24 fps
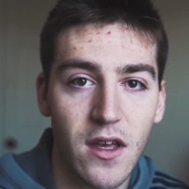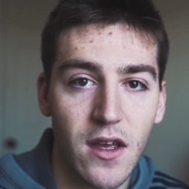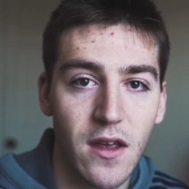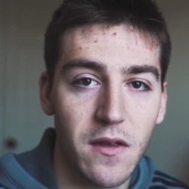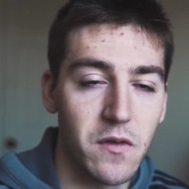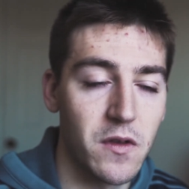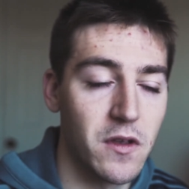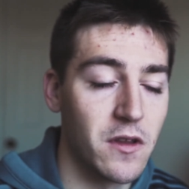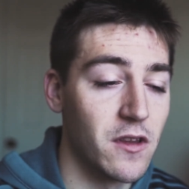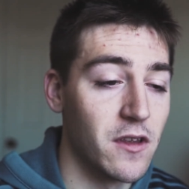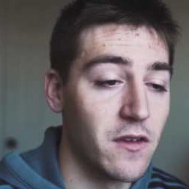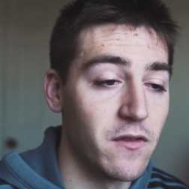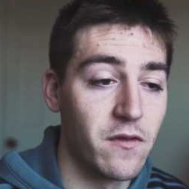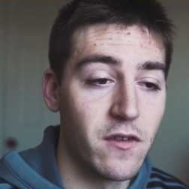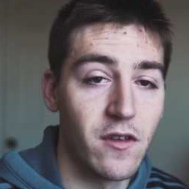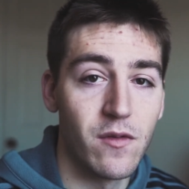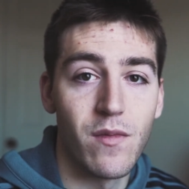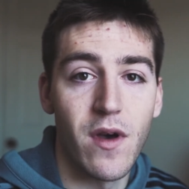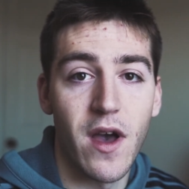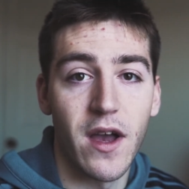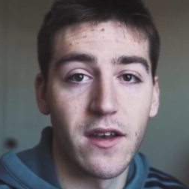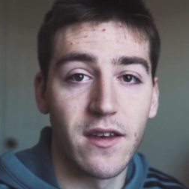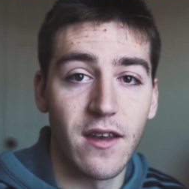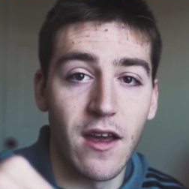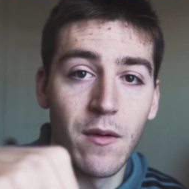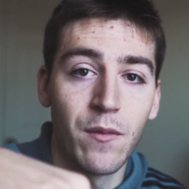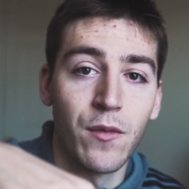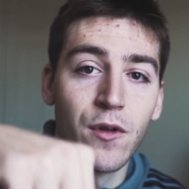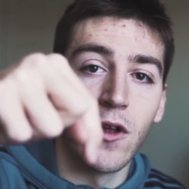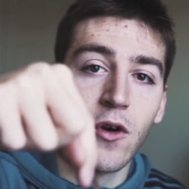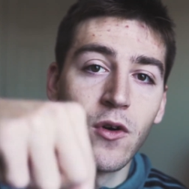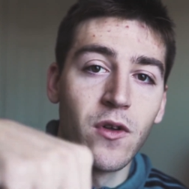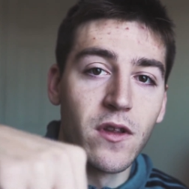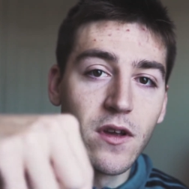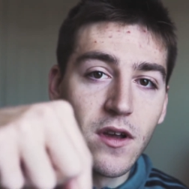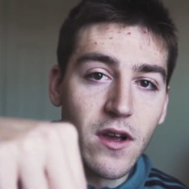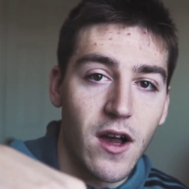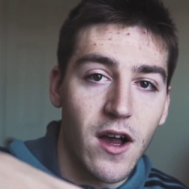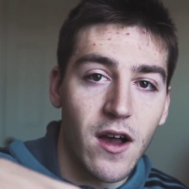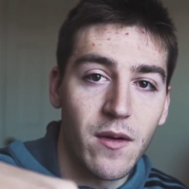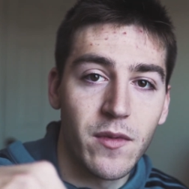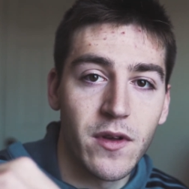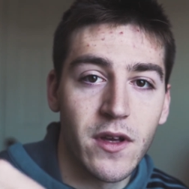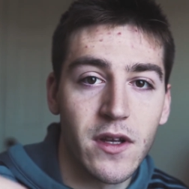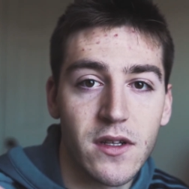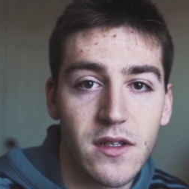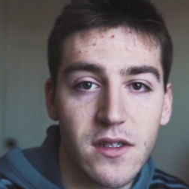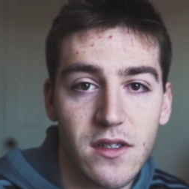If you can leave feedback down below in the
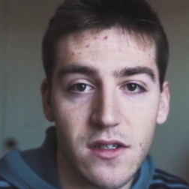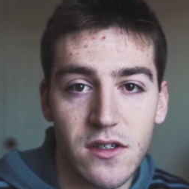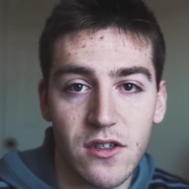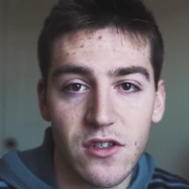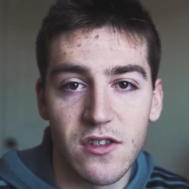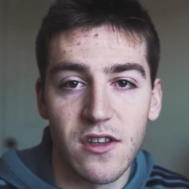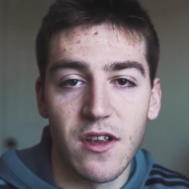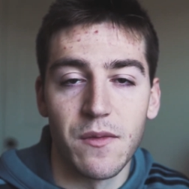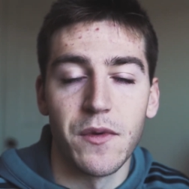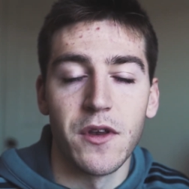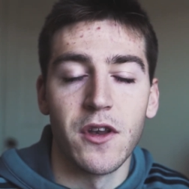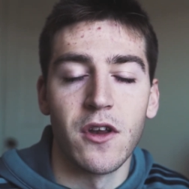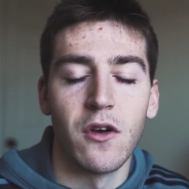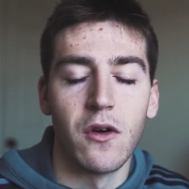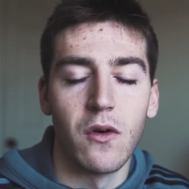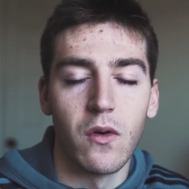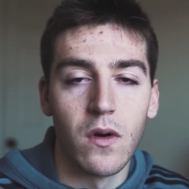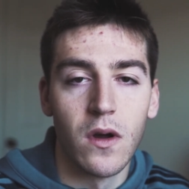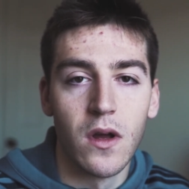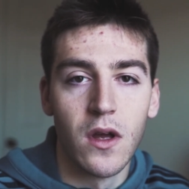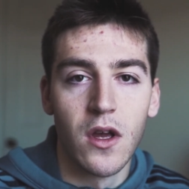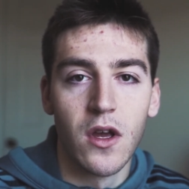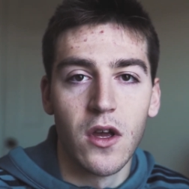comments and just let me know